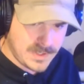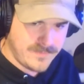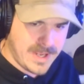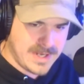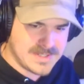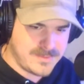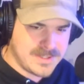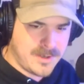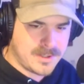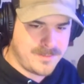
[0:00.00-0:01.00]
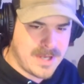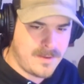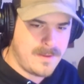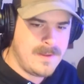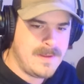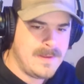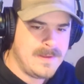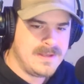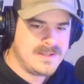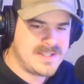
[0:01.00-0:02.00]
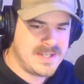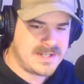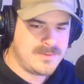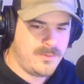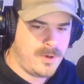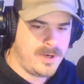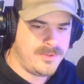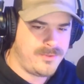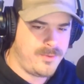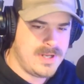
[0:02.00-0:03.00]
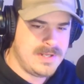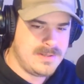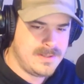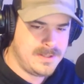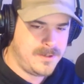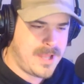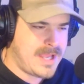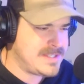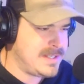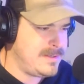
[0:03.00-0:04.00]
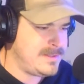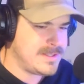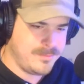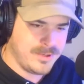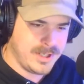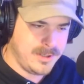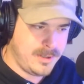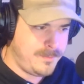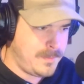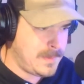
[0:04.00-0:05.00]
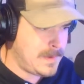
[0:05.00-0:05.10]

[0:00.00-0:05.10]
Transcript: Vegas, we talked about 6-1-3 in their last 10, so pretty good.